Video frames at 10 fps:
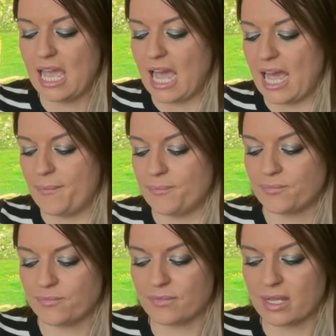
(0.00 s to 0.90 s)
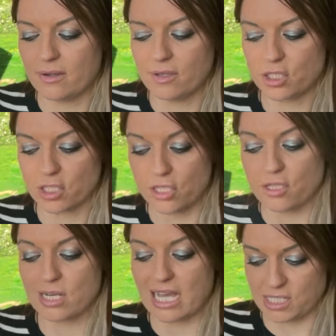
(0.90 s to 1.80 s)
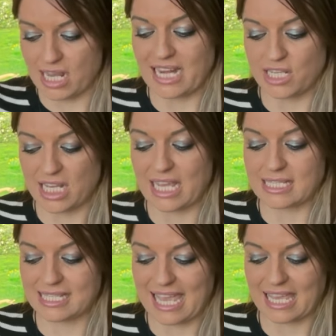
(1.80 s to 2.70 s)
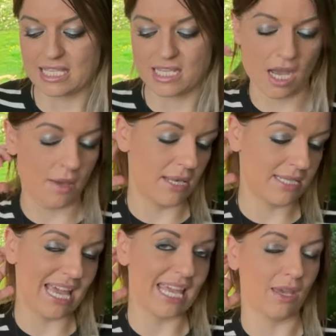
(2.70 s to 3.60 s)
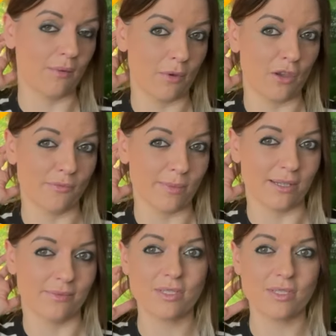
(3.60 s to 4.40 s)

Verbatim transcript: Um, to neutralize your energy is taking time, is taking movement.